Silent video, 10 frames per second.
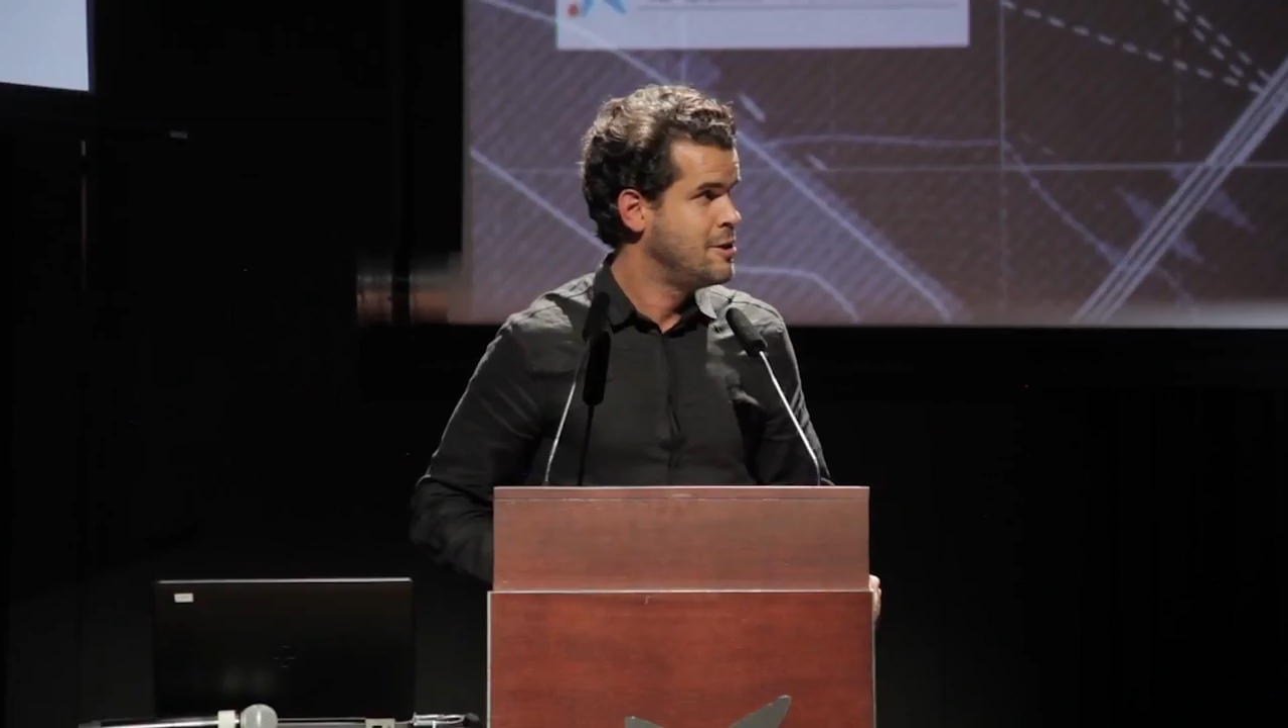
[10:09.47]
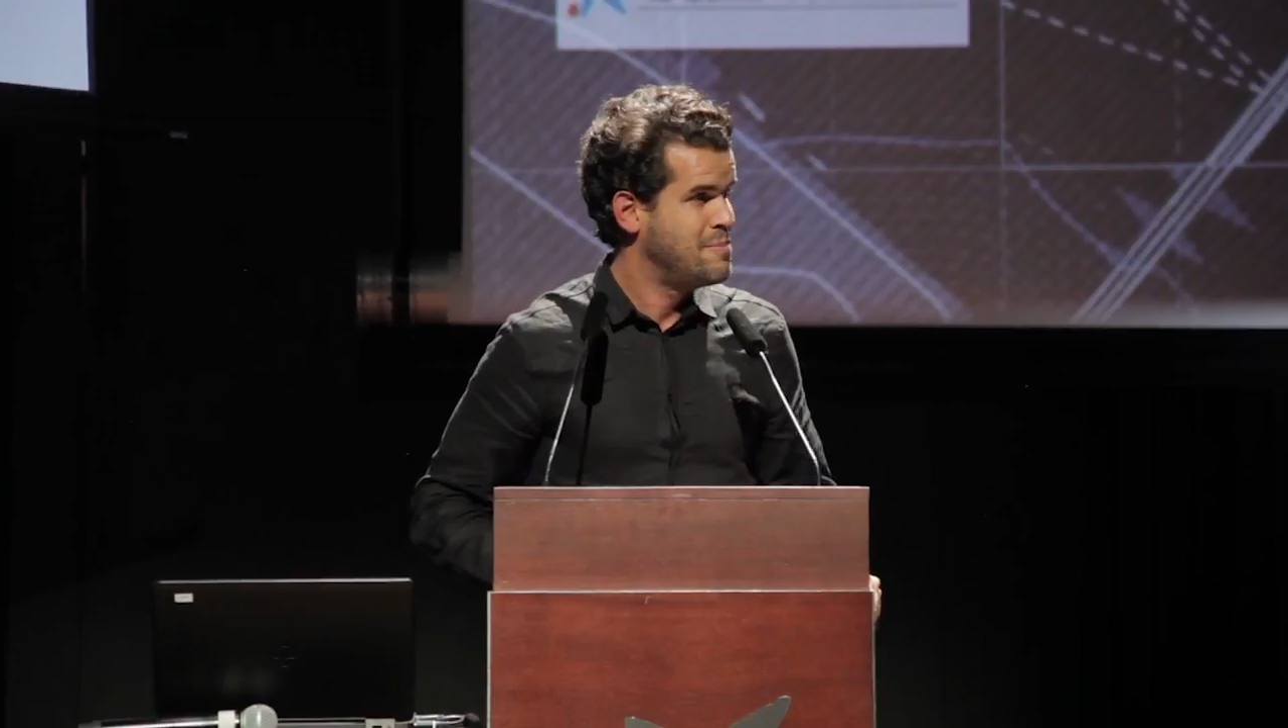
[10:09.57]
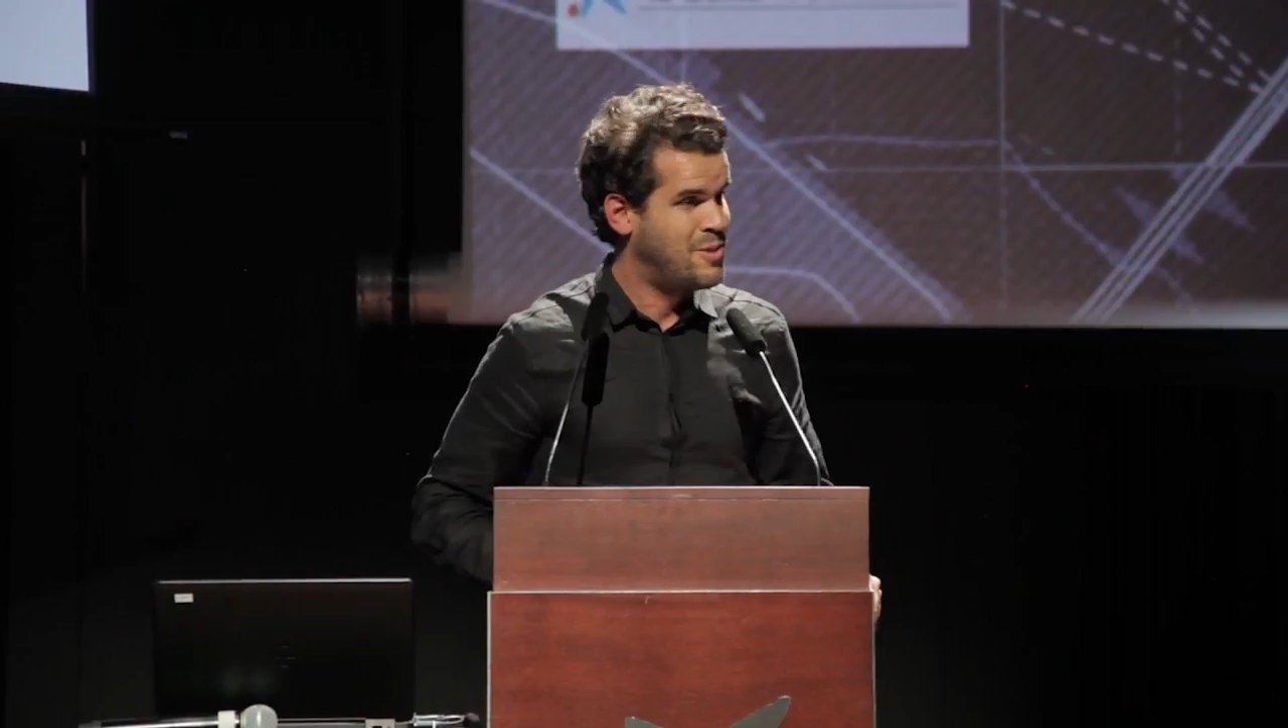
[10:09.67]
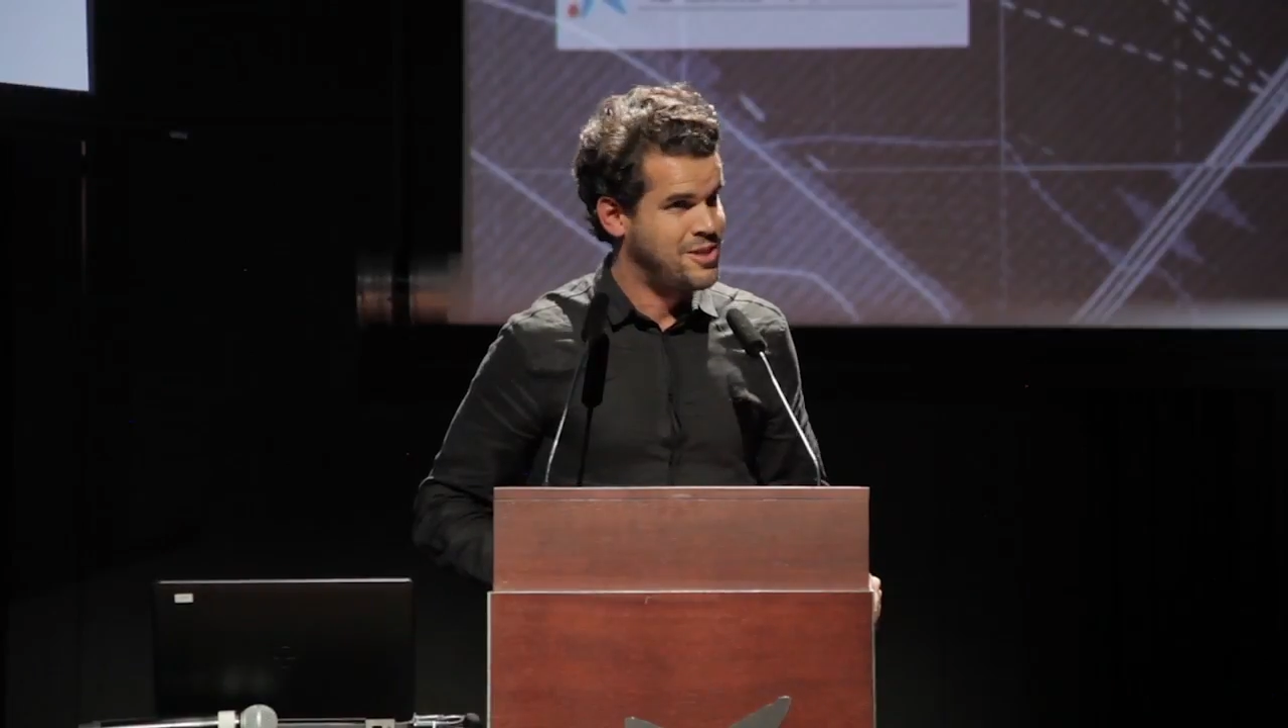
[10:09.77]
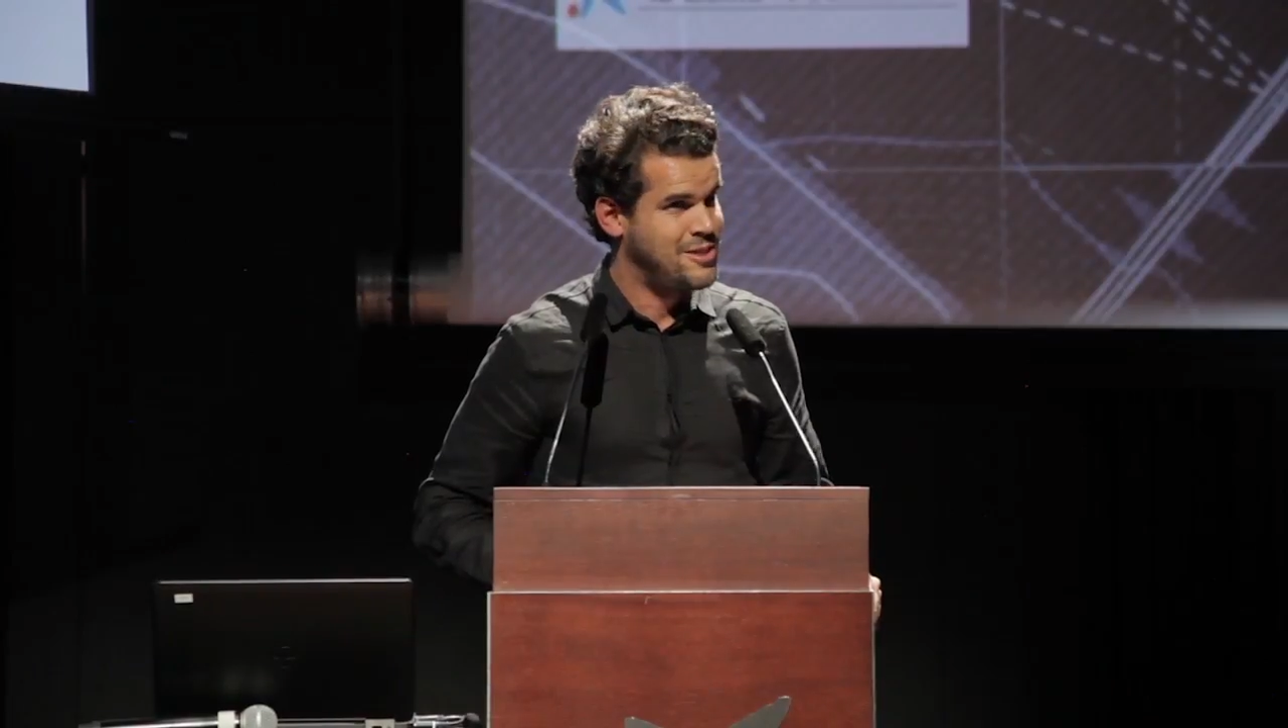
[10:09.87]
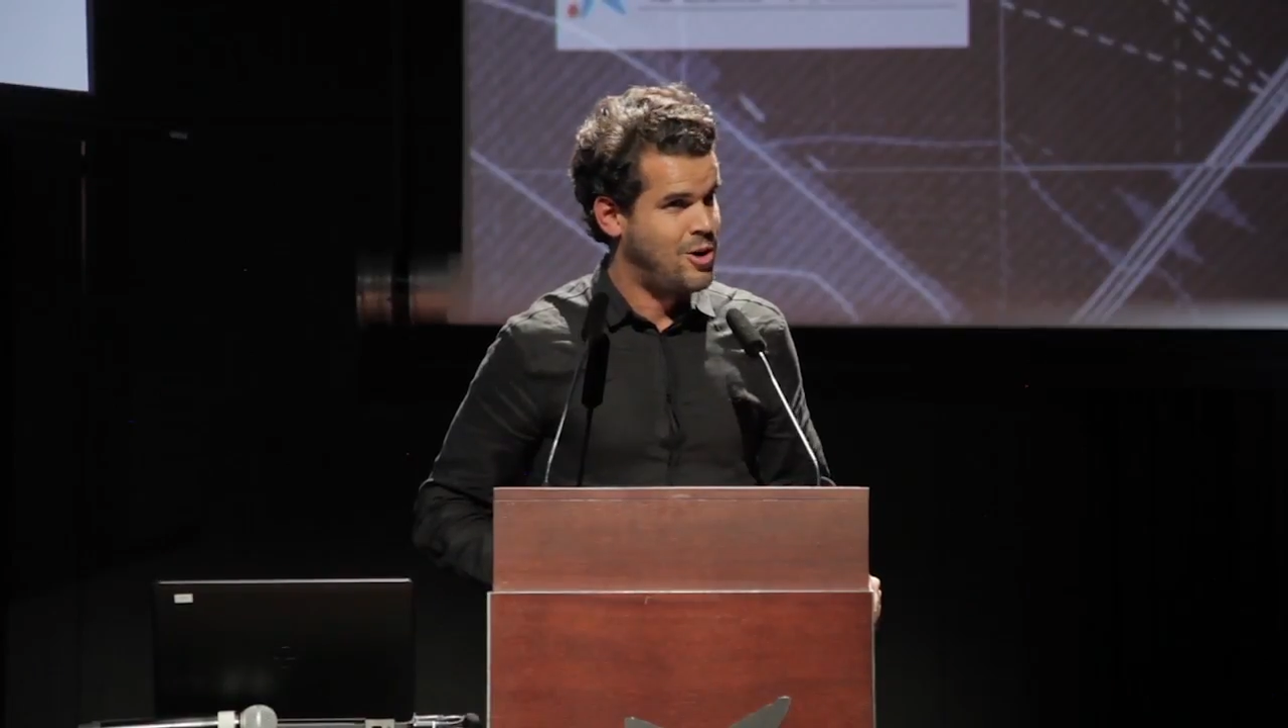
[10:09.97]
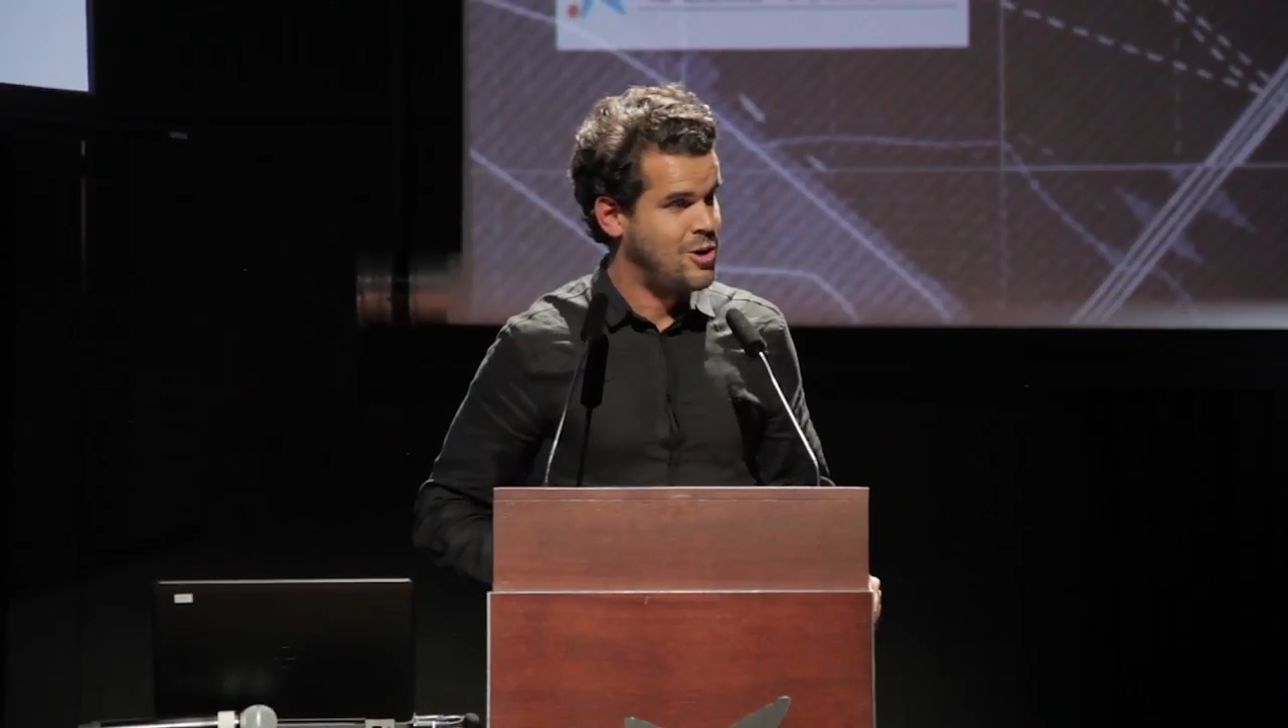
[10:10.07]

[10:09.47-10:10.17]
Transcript: but